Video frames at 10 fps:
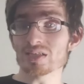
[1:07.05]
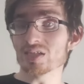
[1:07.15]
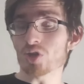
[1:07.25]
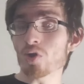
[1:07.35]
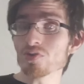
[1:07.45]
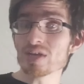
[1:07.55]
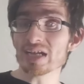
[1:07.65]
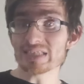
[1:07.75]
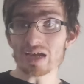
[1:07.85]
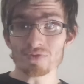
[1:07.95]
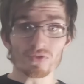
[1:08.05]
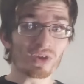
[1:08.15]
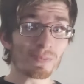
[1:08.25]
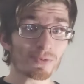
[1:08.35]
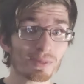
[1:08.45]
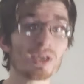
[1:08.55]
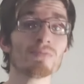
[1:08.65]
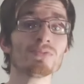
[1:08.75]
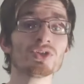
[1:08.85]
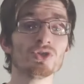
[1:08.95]
since all you guys have your vapor
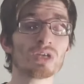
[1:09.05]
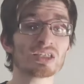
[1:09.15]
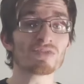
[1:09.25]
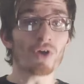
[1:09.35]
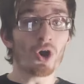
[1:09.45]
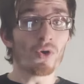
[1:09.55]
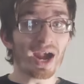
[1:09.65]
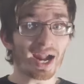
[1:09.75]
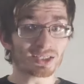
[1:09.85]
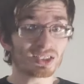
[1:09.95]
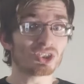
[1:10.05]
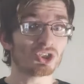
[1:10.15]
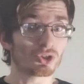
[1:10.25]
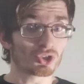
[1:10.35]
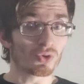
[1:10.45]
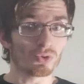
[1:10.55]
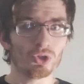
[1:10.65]
memes, you guys have all access to your soul.